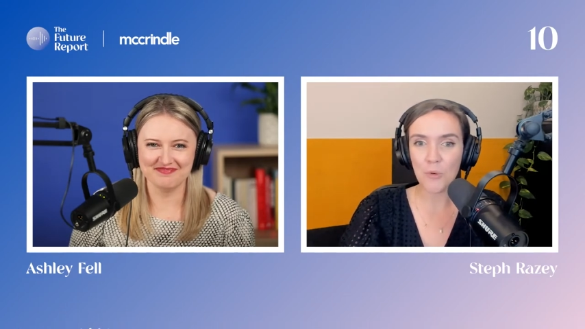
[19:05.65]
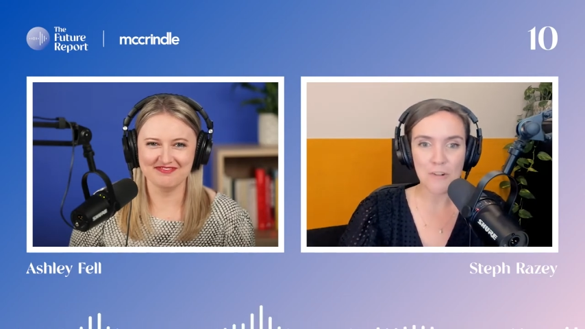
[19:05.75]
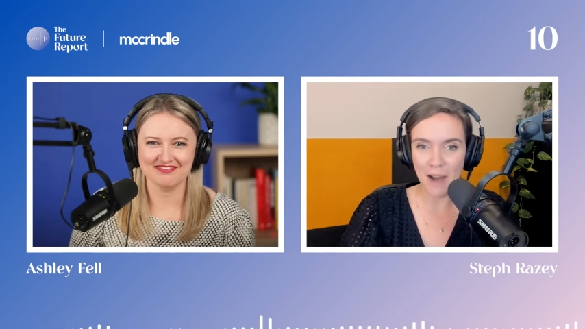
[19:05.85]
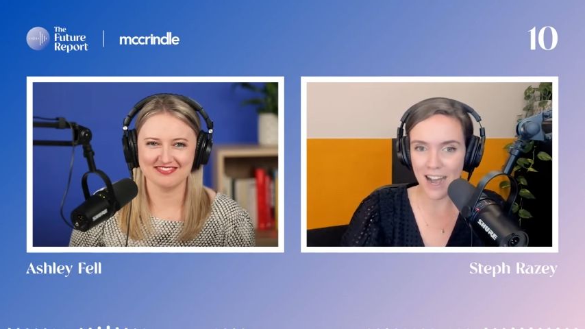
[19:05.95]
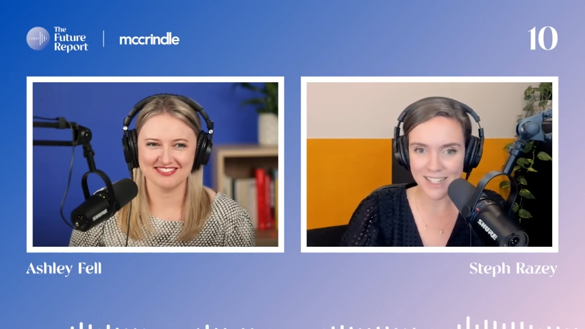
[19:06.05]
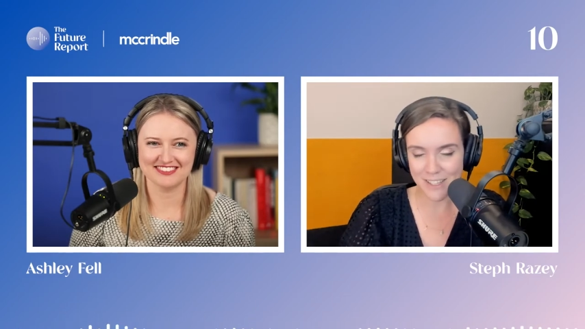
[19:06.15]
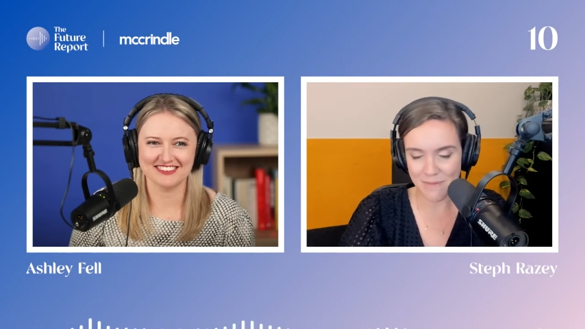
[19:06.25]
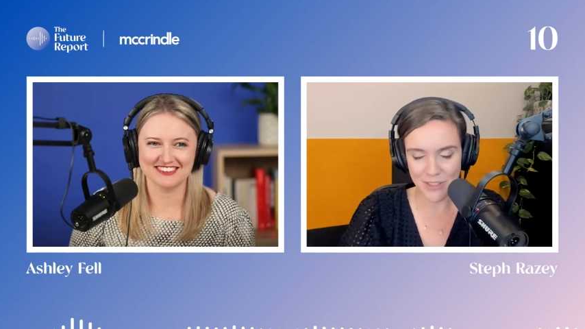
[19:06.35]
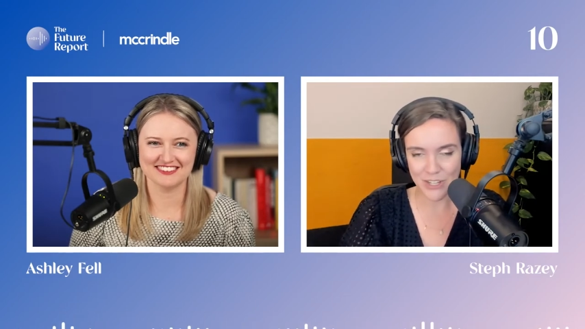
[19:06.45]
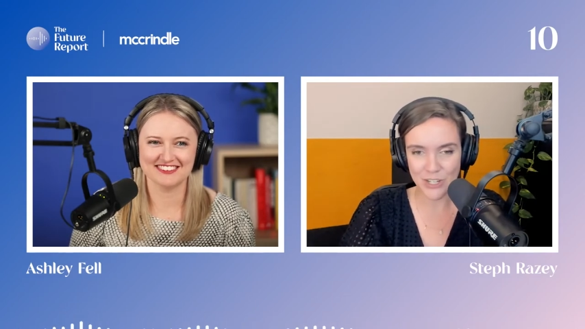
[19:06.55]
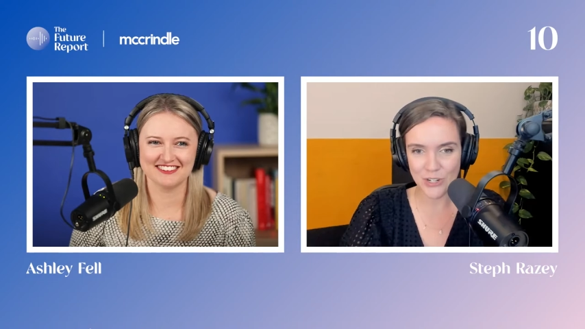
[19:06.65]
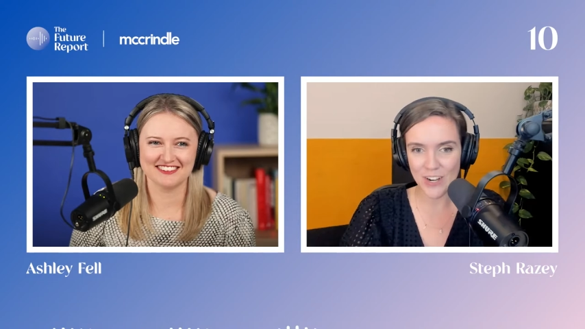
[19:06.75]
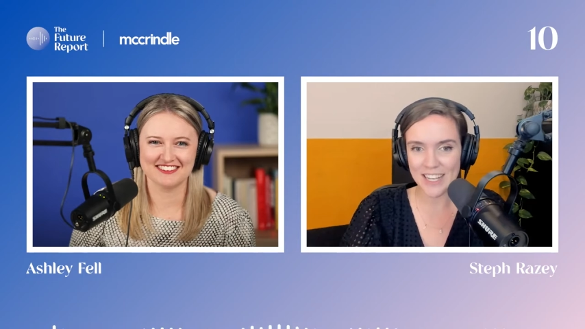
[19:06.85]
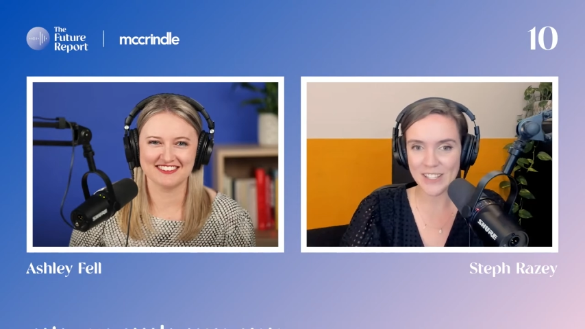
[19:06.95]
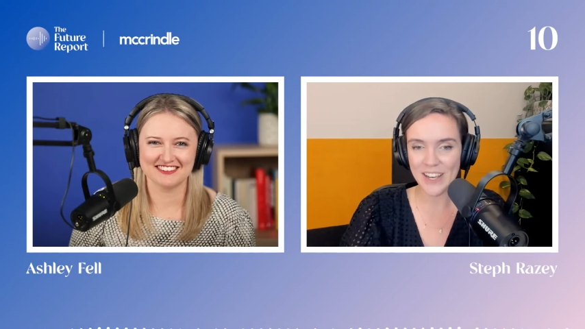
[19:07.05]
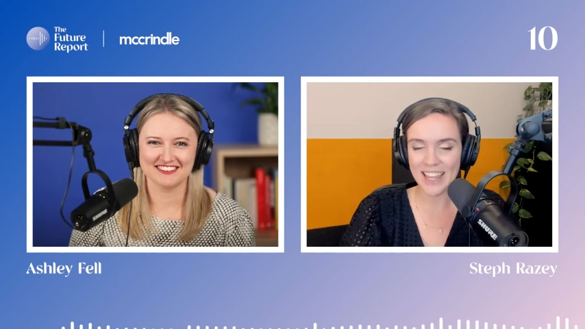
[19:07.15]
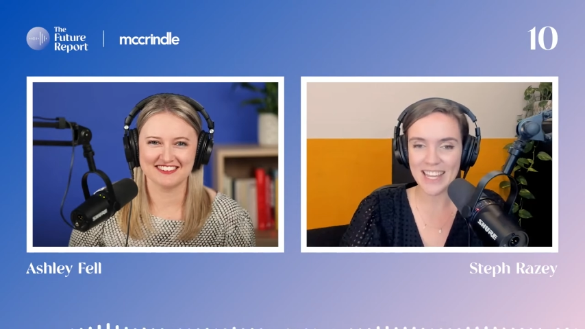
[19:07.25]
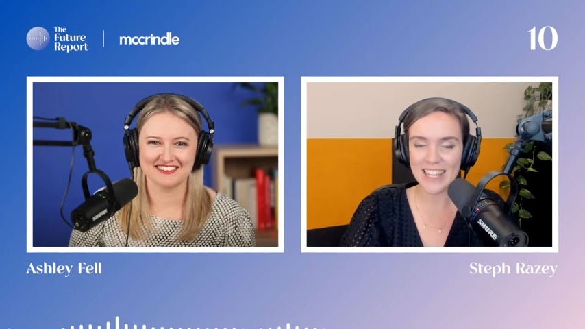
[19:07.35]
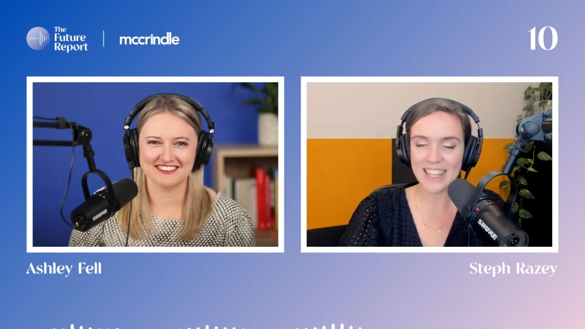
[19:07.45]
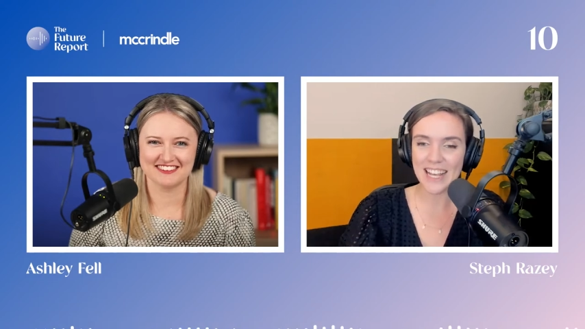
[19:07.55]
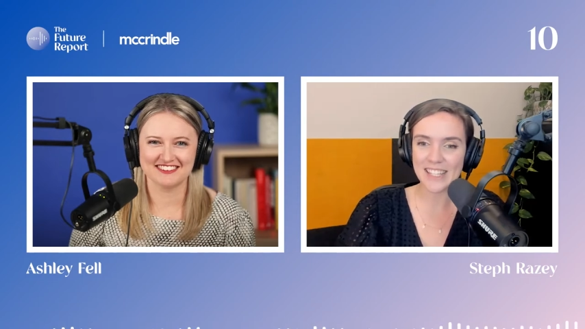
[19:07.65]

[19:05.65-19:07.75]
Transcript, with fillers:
Speaker 1: walk past them on the street. So I think that